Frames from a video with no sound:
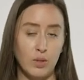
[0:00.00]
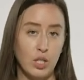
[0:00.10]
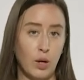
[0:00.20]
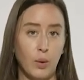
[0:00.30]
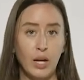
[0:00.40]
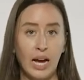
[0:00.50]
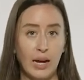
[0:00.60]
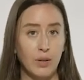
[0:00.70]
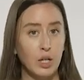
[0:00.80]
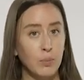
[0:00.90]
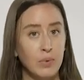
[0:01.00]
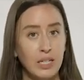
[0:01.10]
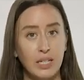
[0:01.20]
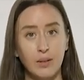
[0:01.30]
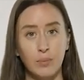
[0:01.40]
So I would go
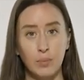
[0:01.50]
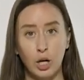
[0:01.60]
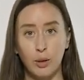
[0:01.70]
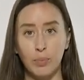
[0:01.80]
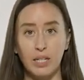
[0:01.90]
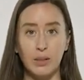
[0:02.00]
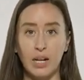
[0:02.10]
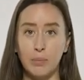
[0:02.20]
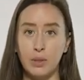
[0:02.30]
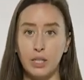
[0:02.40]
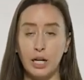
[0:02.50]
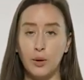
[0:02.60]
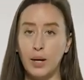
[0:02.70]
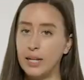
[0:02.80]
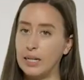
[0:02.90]
medium carpeting and
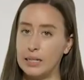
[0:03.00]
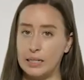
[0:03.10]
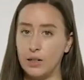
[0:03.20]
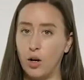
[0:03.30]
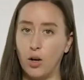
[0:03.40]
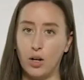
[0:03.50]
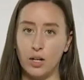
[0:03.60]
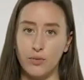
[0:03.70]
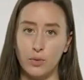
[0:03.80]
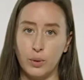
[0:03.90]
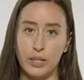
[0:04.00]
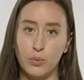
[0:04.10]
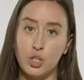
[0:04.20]
below and any and all hard flooring,